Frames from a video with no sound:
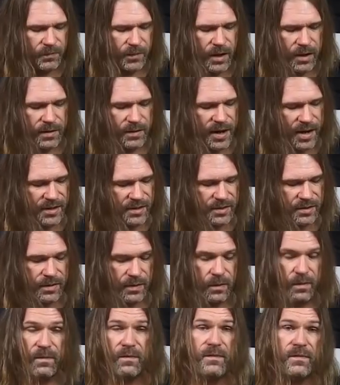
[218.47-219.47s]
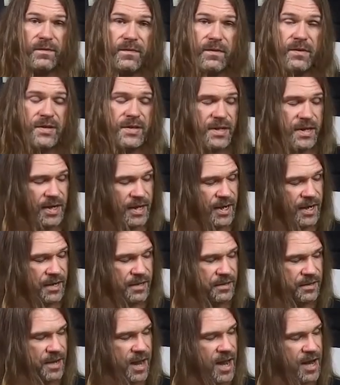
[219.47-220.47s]
And that's, first thing
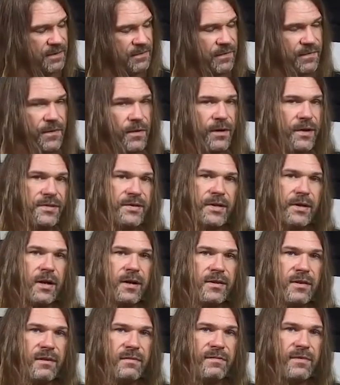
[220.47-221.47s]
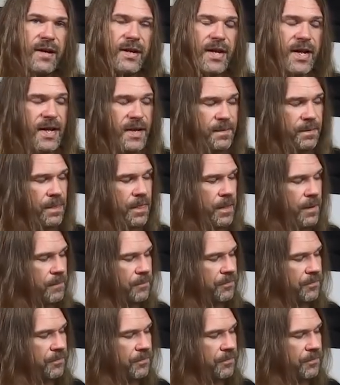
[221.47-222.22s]
is not even focusing on their fret hand.